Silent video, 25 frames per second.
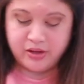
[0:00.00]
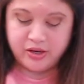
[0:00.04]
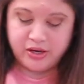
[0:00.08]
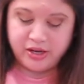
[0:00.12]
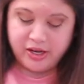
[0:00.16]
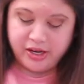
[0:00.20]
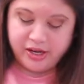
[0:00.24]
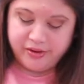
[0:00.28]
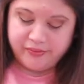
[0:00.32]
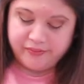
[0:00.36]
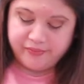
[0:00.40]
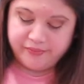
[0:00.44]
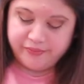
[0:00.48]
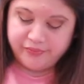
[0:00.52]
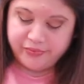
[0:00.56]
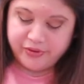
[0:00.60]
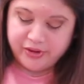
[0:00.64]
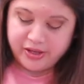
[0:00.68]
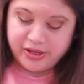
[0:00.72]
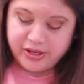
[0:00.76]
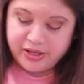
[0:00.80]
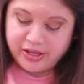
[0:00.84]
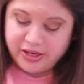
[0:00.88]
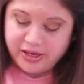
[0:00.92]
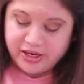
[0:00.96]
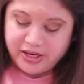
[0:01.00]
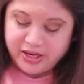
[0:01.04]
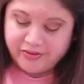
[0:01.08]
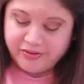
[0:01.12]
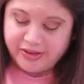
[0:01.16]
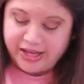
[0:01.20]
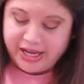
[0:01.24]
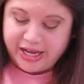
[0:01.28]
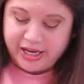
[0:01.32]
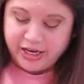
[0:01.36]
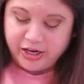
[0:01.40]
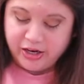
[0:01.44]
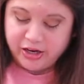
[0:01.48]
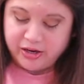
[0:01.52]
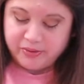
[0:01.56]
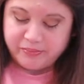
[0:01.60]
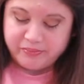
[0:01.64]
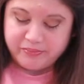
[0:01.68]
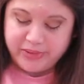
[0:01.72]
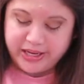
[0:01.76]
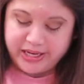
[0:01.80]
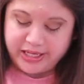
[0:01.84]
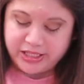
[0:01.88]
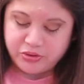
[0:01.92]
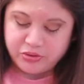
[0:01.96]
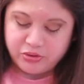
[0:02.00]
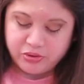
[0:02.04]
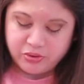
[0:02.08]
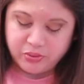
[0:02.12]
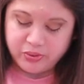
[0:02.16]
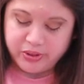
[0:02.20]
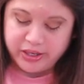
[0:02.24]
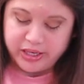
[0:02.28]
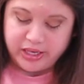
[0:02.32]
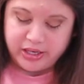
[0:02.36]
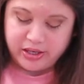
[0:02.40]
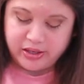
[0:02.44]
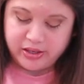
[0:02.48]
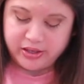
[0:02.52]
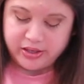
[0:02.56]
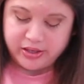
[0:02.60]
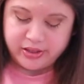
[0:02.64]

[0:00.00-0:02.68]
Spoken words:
Okay, give that a good mix real quick.